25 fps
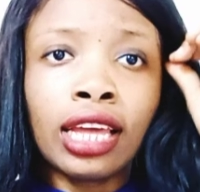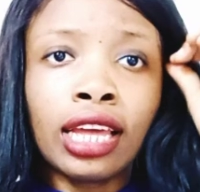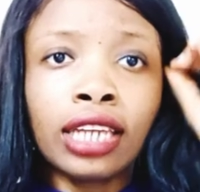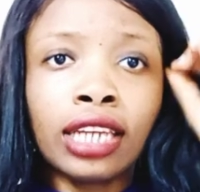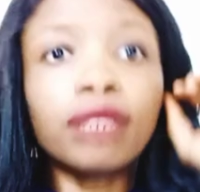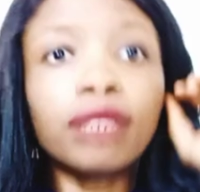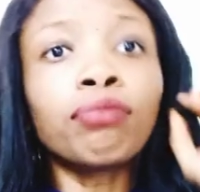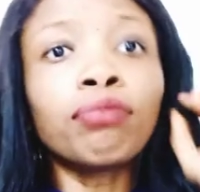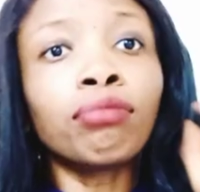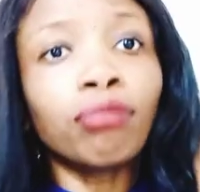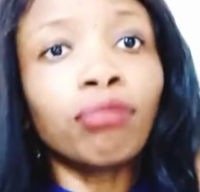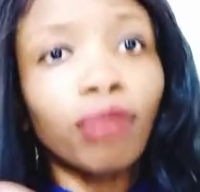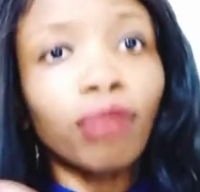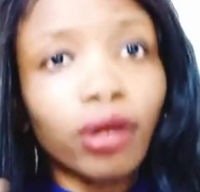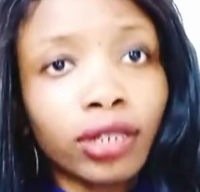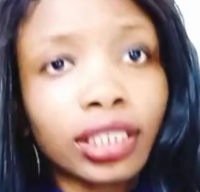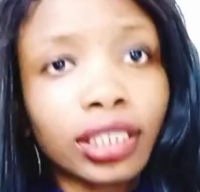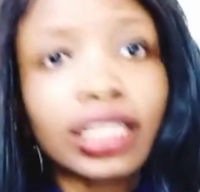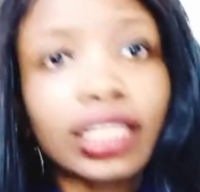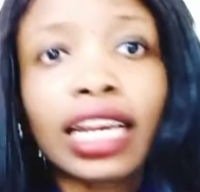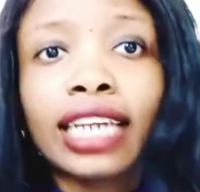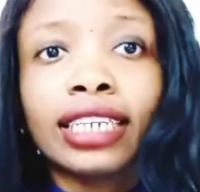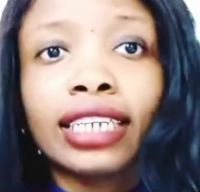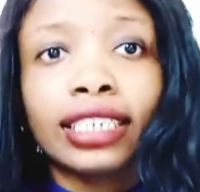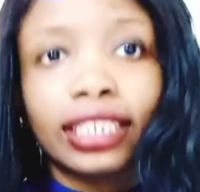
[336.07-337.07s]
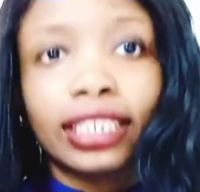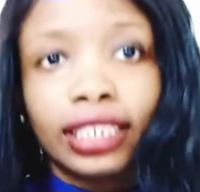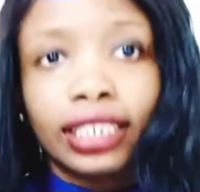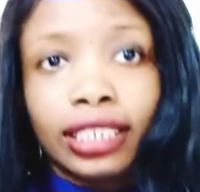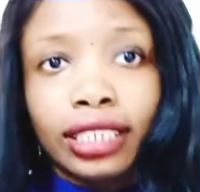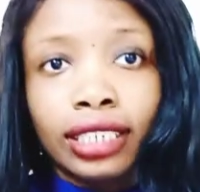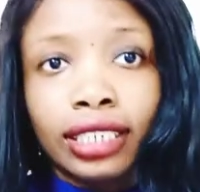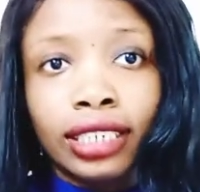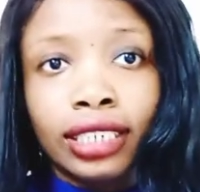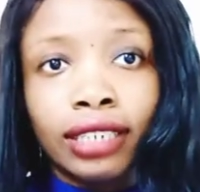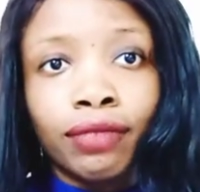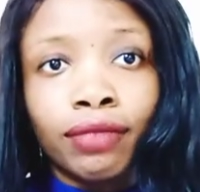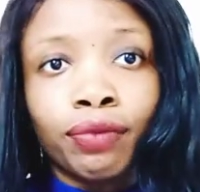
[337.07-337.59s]
The most I
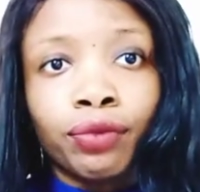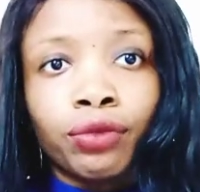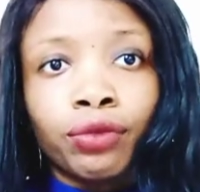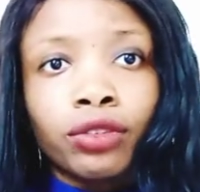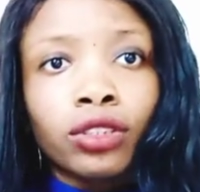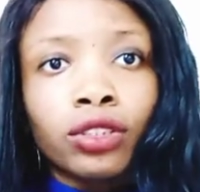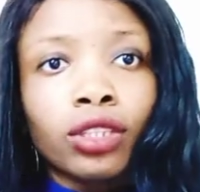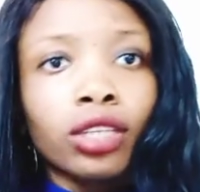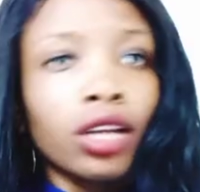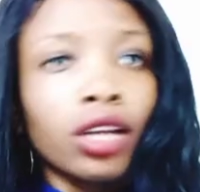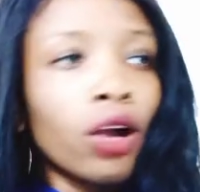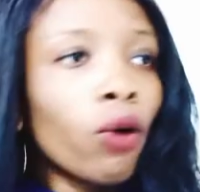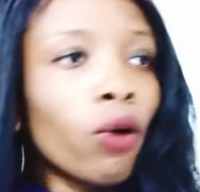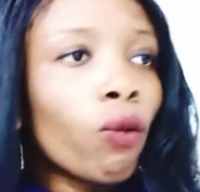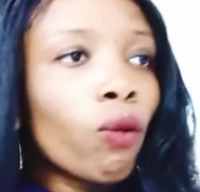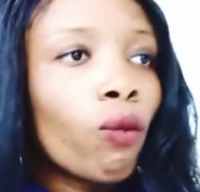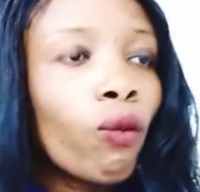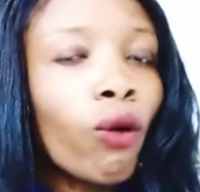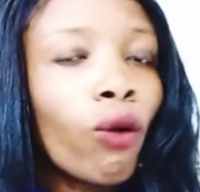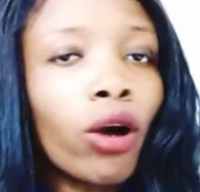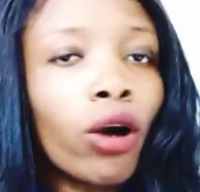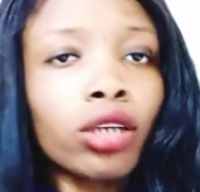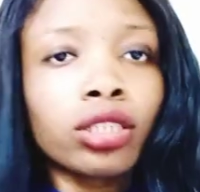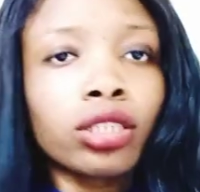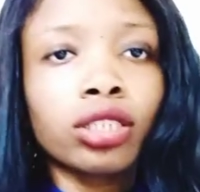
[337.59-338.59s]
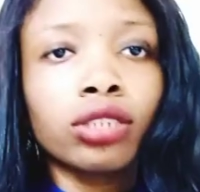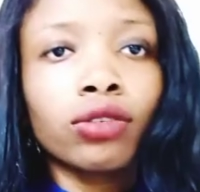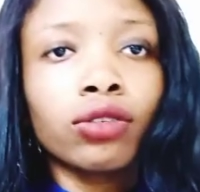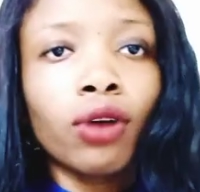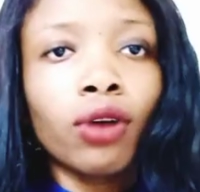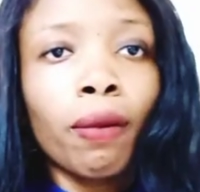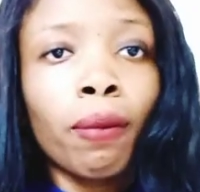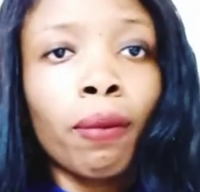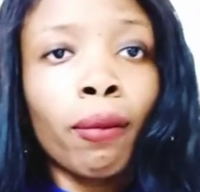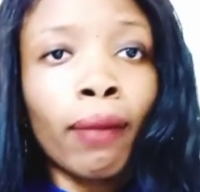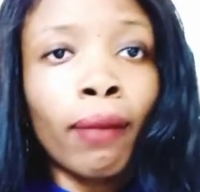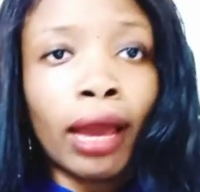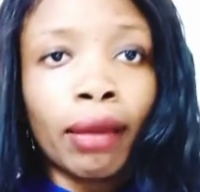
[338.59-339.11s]
did was to
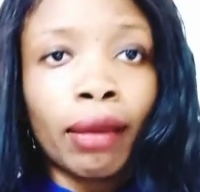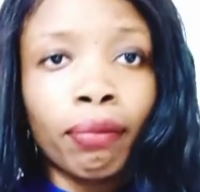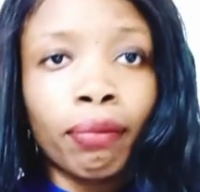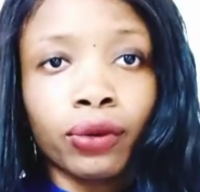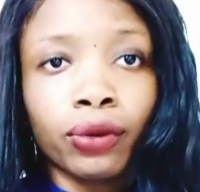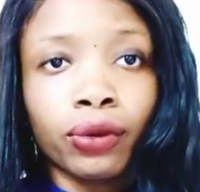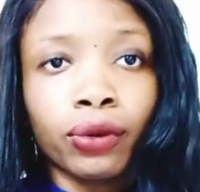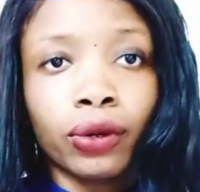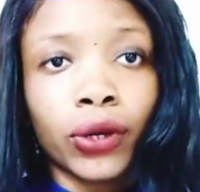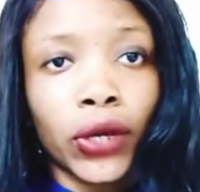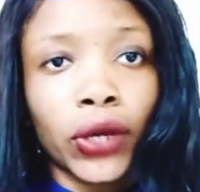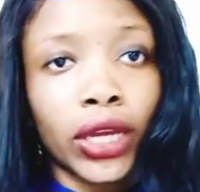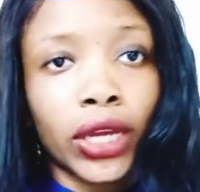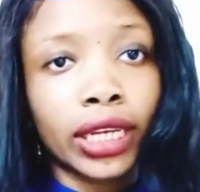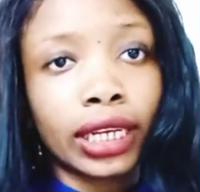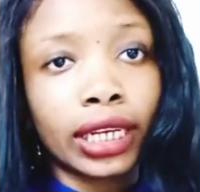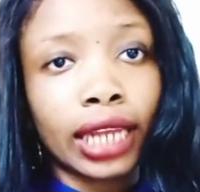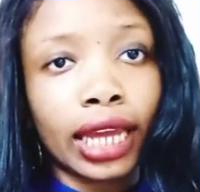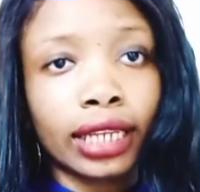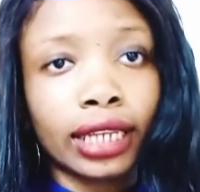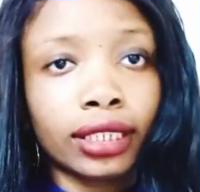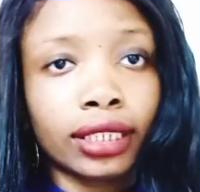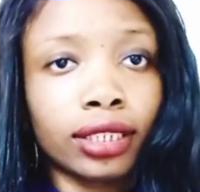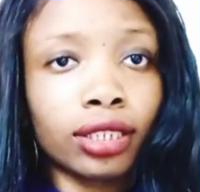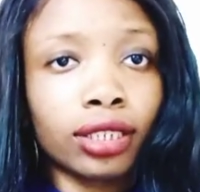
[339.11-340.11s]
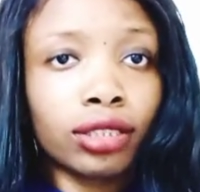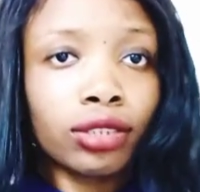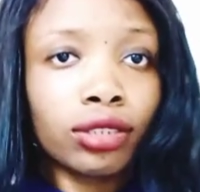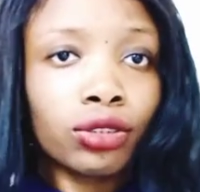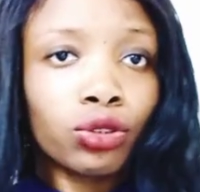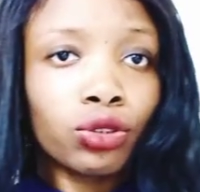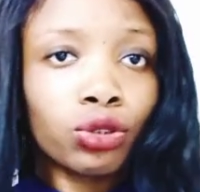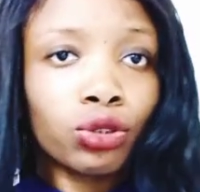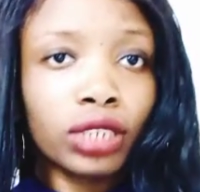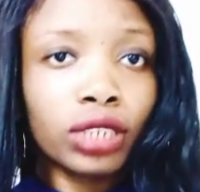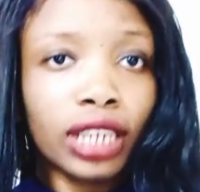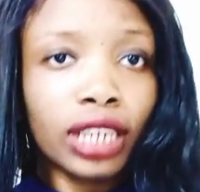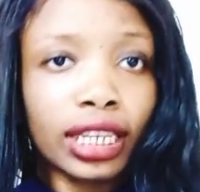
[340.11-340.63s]
open my book a night
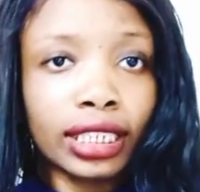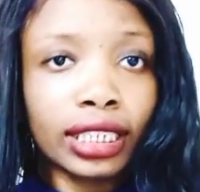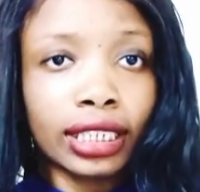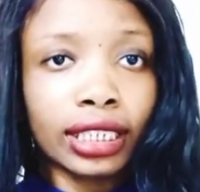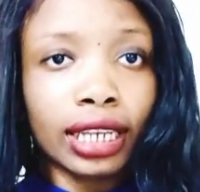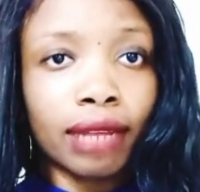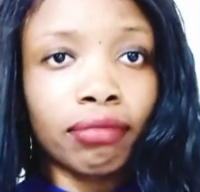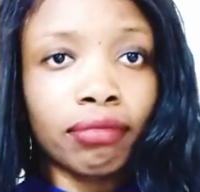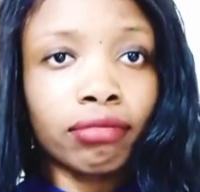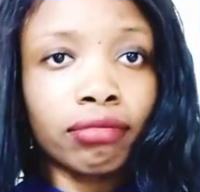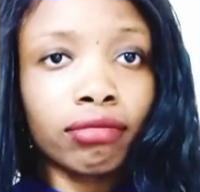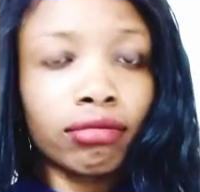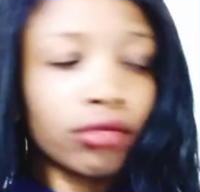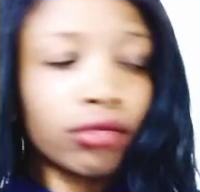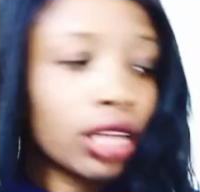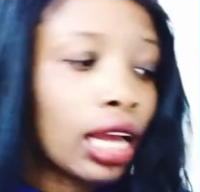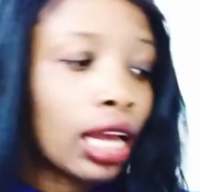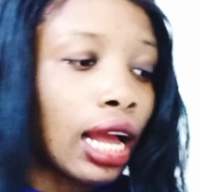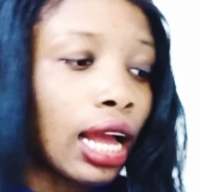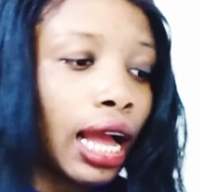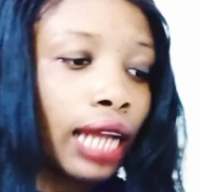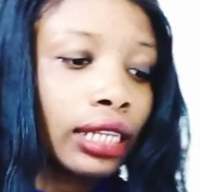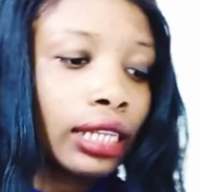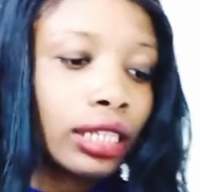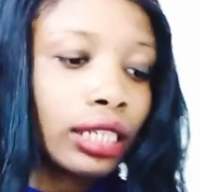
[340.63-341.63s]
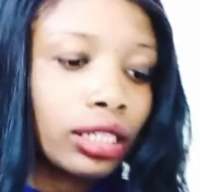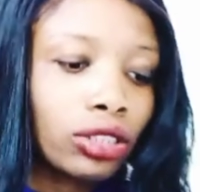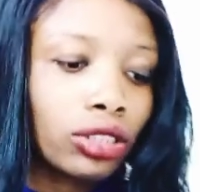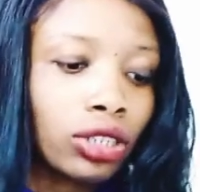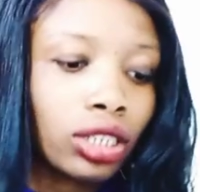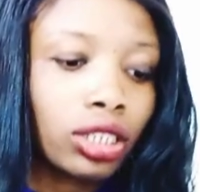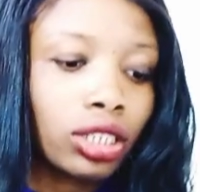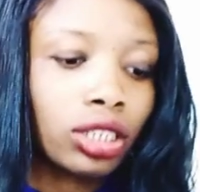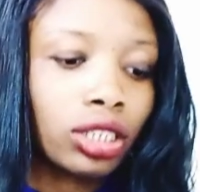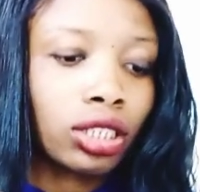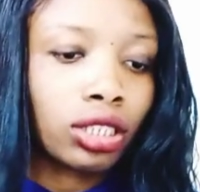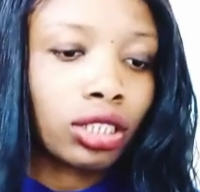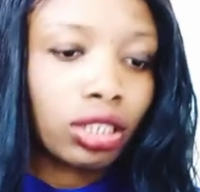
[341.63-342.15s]
to the exam and then
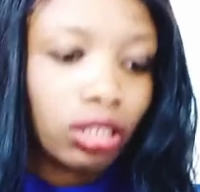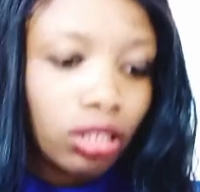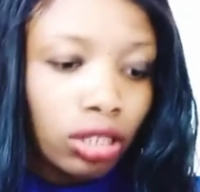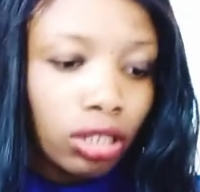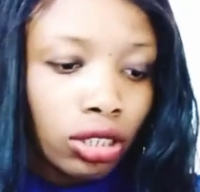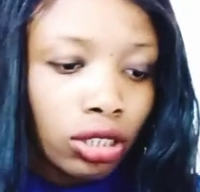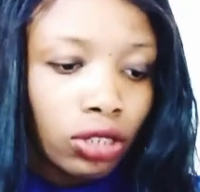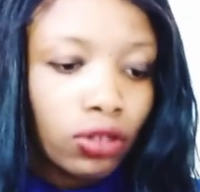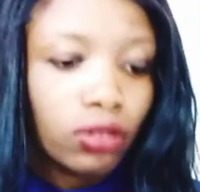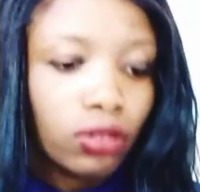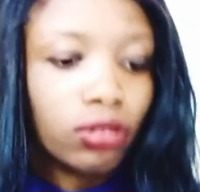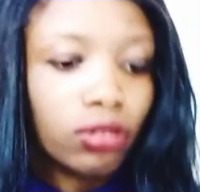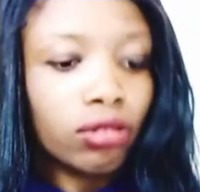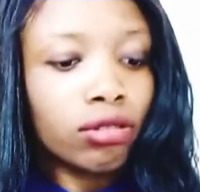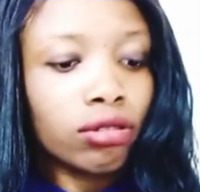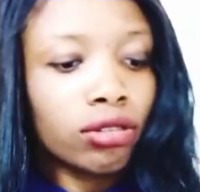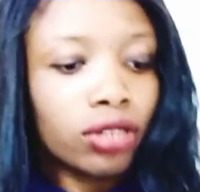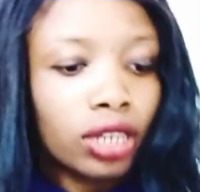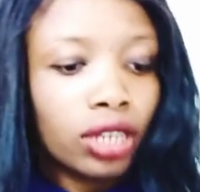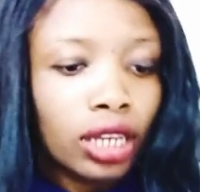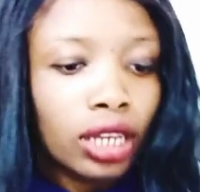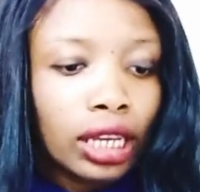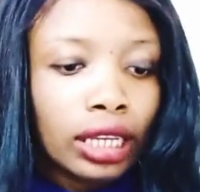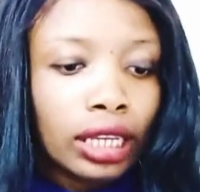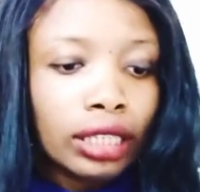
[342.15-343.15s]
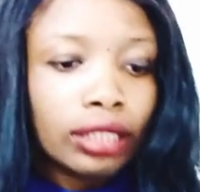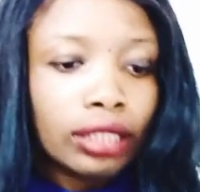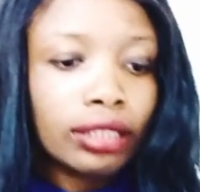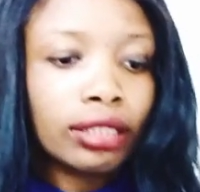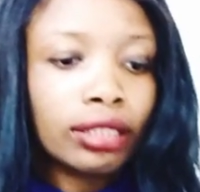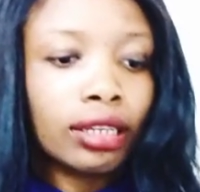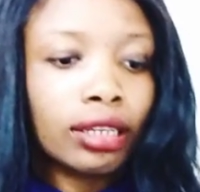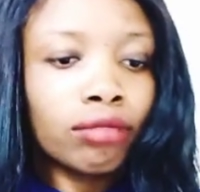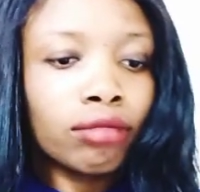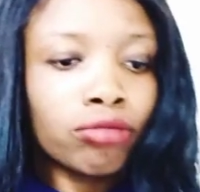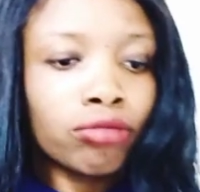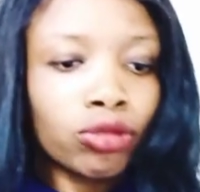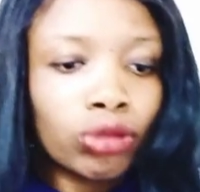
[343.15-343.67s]
just,
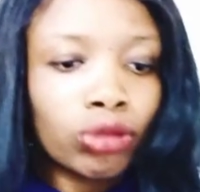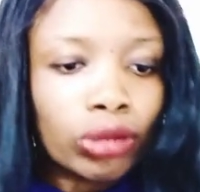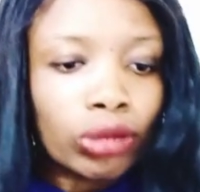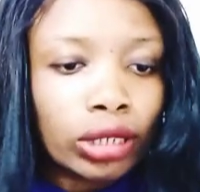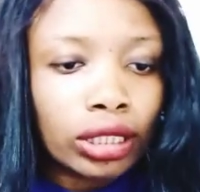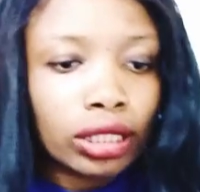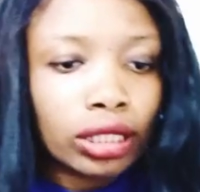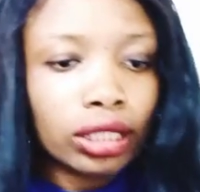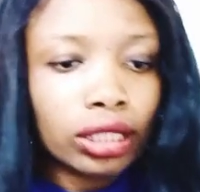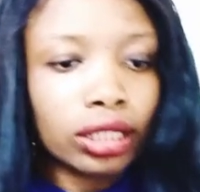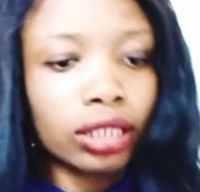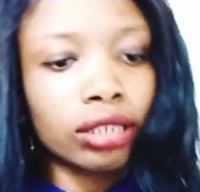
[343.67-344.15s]
skim through it.